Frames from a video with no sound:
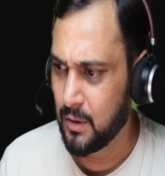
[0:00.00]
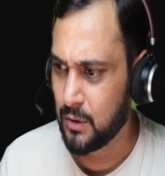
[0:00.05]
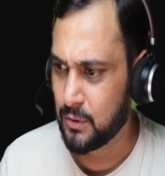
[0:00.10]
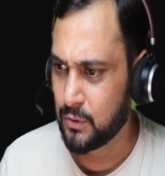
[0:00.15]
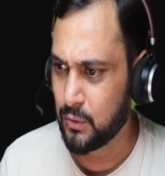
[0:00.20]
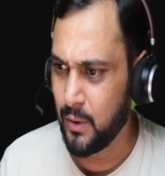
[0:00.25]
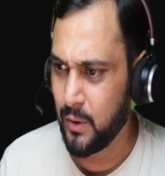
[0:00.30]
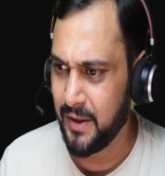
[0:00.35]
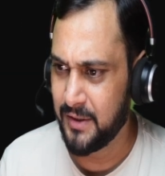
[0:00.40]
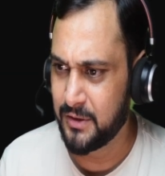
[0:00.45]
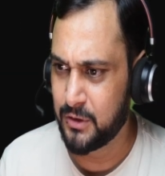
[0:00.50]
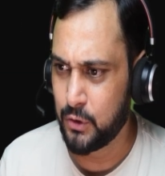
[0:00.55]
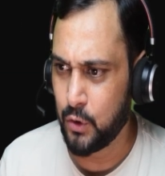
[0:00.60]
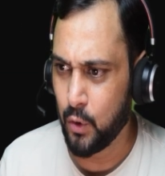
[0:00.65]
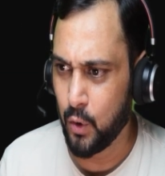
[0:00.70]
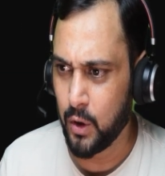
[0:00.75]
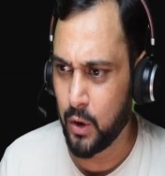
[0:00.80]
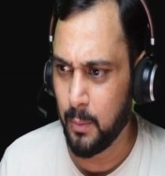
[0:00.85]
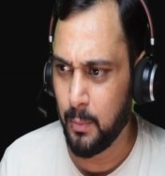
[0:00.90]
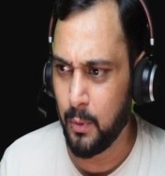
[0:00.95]
So let's
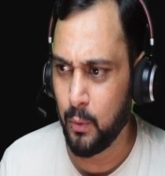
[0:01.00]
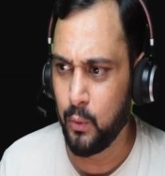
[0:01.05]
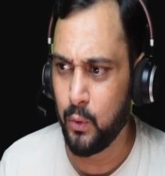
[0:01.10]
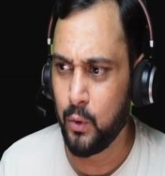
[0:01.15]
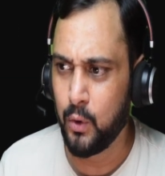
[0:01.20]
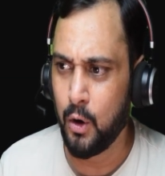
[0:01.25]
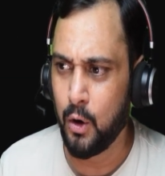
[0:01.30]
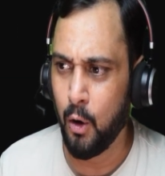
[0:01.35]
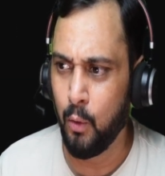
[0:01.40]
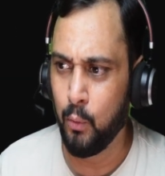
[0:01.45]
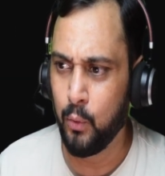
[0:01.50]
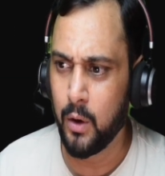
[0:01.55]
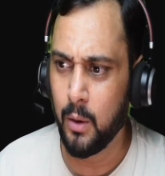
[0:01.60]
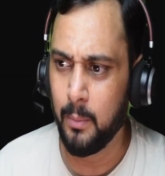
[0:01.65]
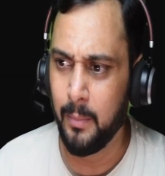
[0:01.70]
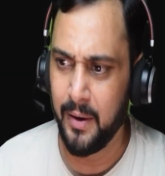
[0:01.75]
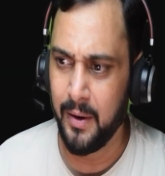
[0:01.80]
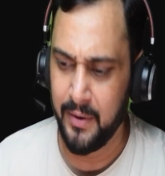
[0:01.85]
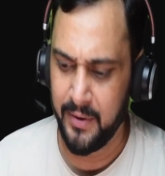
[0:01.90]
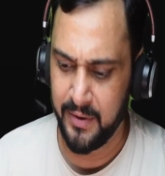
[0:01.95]
talk about counter
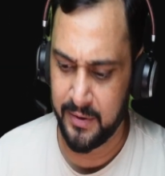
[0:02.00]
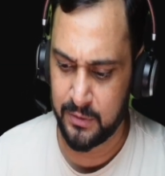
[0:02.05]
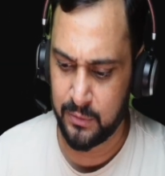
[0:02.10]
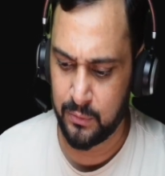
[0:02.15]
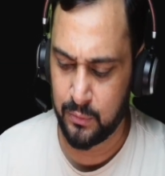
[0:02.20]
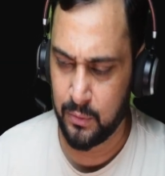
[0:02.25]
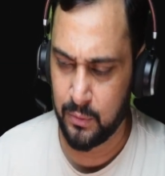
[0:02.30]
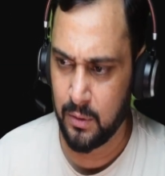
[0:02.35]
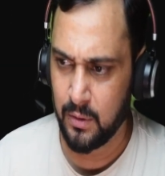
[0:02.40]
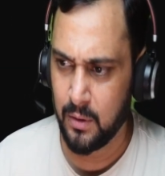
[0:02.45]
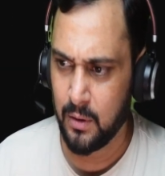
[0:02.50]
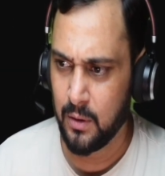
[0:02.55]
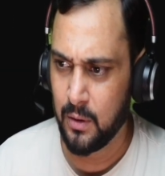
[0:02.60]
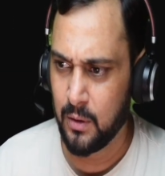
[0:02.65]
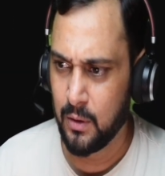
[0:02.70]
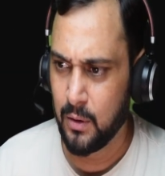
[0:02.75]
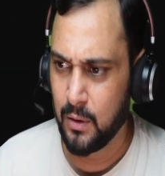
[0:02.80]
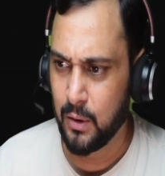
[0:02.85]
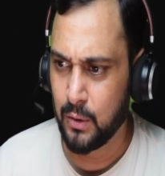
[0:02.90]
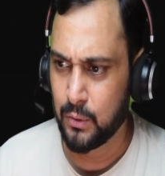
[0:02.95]
metrics.
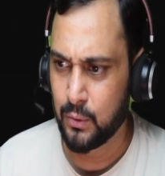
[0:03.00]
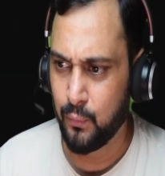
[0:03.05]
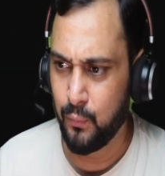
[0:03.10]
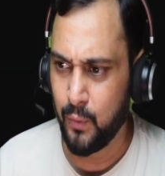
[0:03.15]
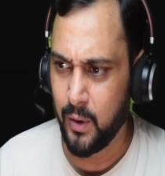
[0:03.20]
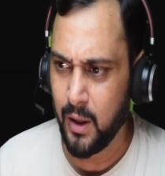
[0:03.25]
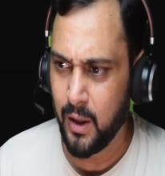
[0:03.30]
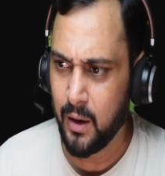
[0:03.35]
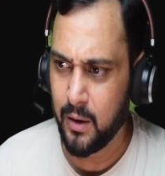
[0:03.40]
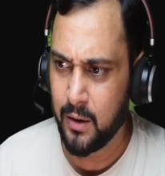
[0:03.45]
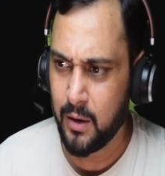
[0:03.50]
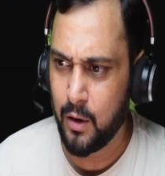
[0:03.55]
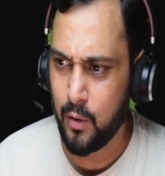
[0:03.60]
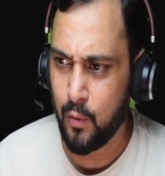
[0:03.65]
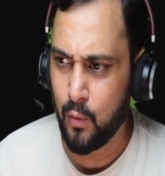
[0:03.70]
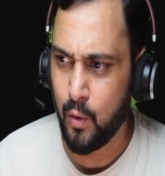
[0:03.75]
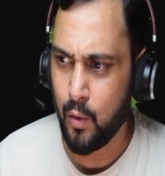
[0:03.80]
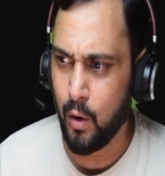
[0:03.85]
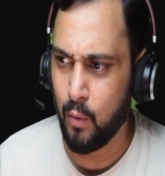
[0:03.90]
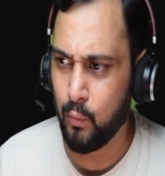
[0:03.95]
So what are
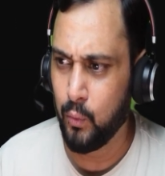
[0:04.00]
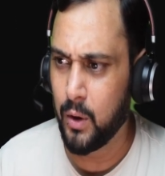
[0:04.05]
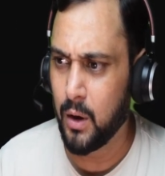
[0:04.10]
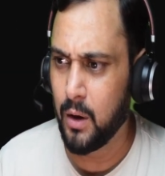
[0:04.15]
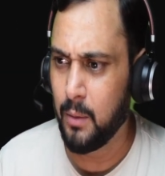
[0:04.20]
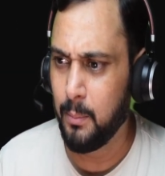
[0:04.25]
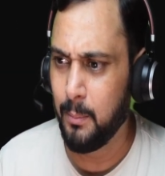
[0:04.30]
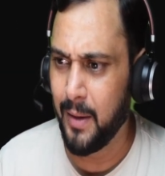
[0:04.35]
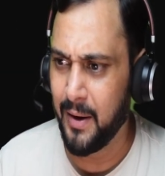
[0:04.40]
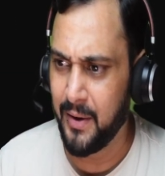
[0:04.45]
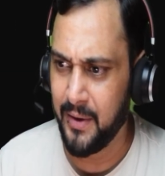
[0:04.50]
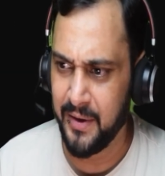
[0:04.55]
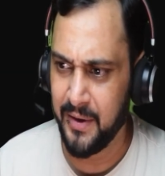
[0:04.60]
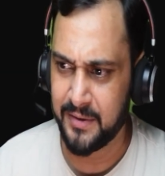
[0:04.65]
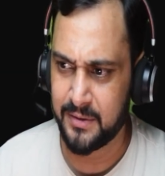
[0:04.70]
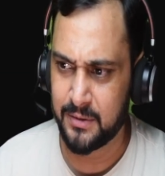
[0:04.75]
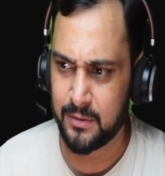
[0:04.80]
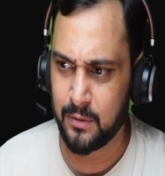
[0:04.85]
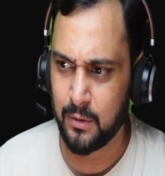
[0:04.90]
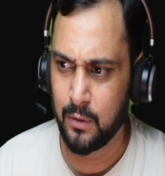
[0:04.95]
counter
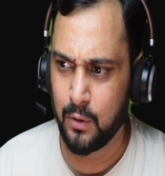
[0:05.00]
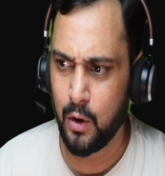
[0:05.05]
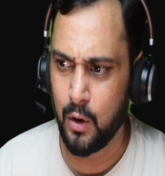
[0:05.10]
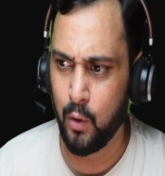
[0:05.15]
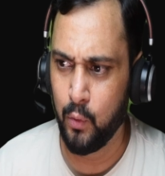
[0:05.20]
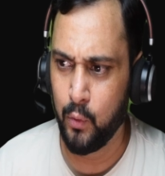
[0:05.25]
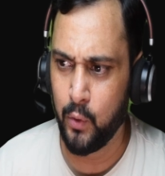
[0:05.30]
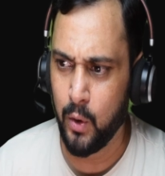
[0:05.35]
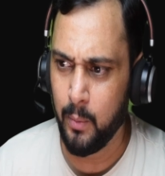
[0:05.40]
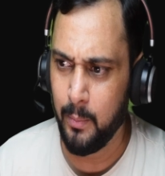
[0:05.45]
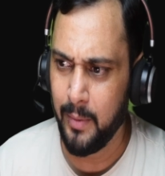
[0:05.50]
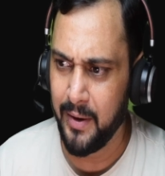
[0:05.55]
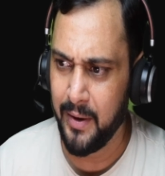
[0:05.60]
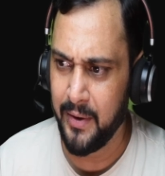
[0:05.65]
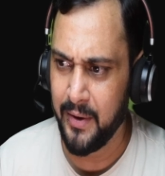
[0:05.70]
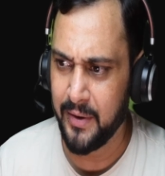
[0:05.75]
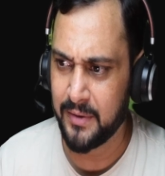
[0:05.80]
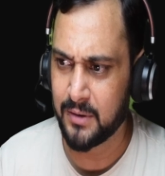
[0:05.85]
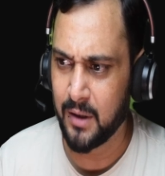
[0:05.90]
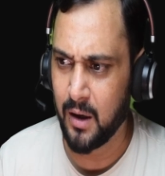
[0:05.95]
metrics? Counter
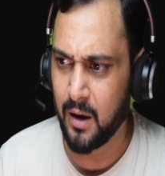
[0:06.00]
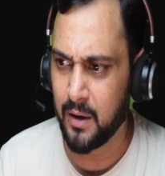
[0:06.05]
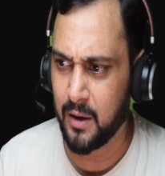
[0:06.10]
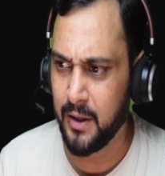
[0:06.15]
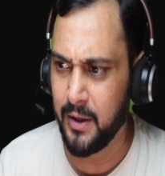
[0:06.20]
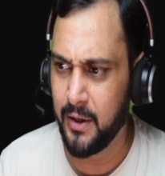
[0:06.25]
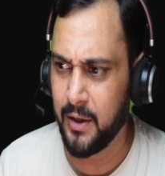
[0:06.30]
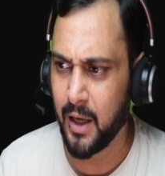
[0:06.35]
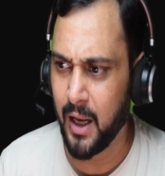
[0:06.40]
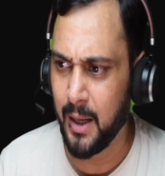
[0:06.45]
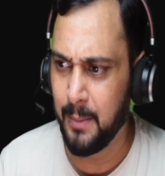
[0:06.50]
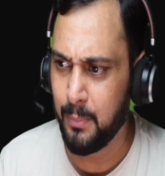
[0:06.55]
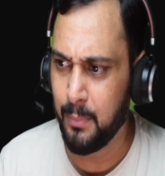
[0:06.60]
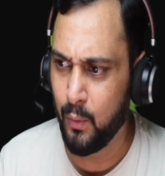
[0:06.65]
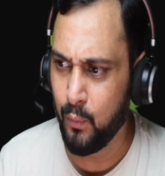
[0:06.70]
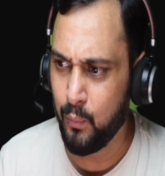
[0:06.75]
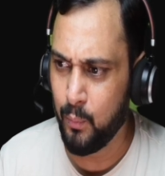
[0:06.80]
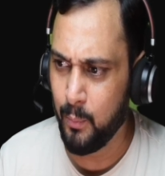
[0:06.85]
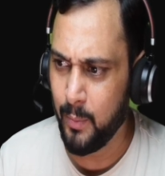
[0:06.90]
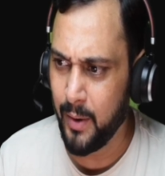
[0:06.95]
metrics are the type
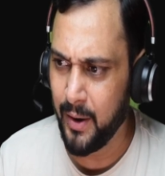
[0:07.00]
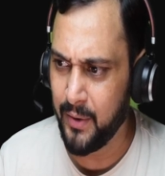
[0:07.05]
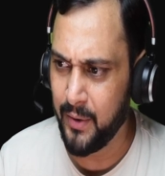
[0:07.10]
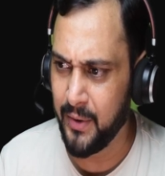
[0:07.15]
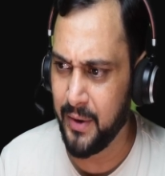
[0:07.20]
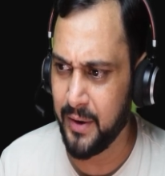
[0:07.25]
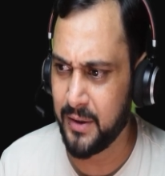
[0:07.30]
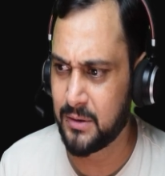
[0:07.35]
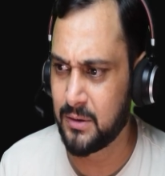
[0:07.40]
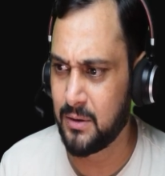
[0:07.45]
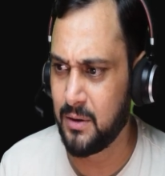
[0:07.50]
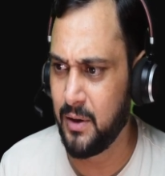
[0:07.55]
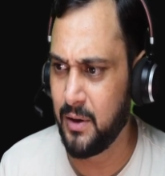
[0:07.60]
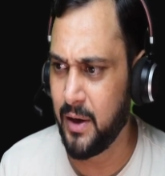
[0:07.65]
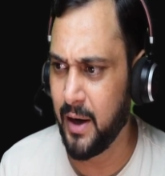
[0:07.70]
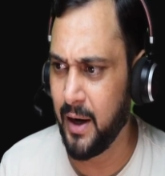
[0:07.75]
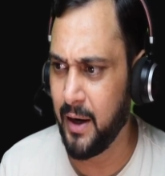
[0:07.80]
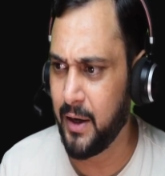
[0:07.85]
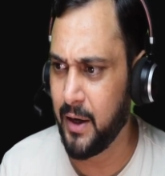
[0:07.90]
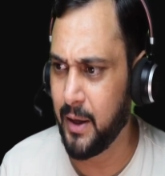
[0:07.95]
of metrics
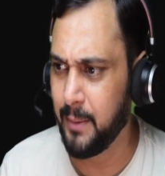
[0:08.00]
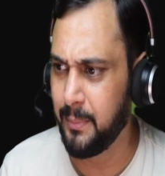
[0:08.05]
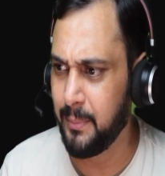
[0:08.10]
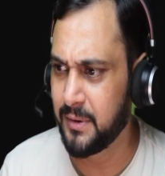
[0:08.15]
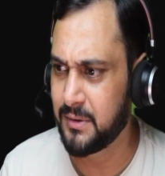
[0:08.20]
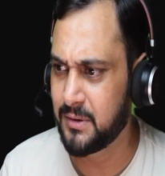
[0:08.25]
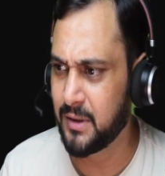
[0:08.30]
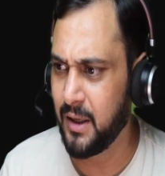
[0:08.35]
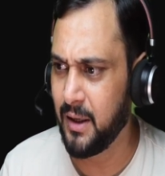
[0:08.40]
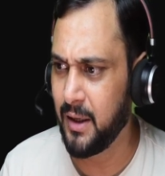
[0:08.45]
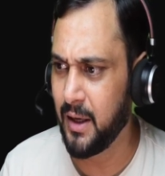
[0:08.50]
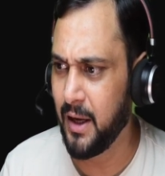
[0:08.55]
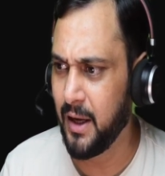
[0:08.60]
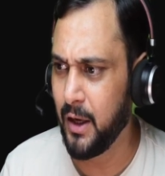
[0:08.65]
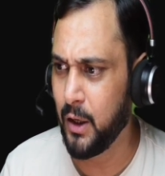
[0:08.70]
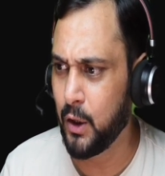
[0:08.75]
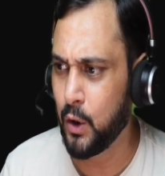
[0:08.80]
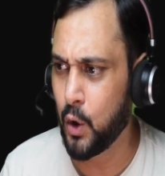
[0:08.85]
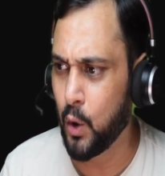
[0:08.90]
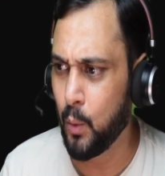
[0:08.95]
that represent
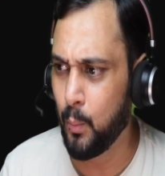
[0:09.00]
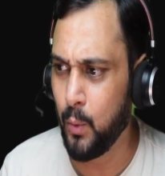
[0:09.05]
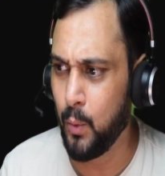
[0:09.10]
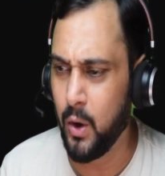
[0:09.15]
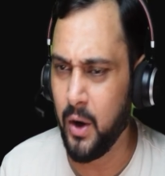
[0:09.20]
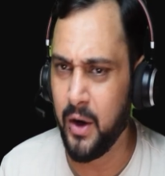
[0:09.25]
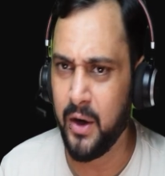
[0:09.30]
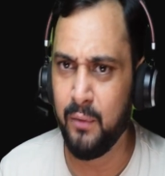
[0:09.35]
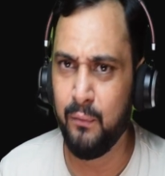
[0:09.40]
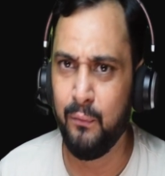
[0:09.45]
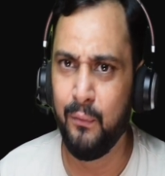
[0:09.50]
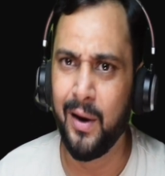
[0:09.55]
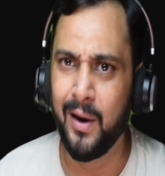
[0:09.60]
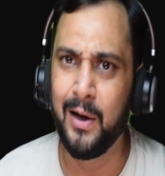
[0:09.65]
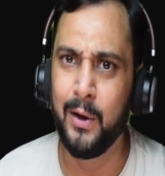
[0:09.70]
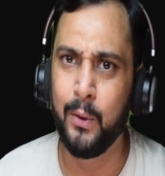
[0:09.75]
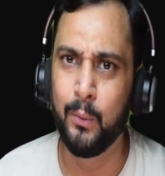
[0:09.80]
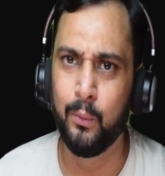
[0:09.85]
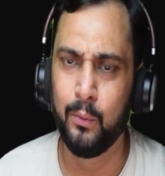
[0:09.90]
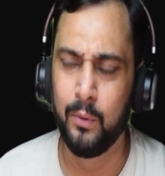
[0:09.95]
a cumulative
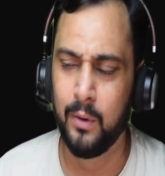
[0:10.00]
value.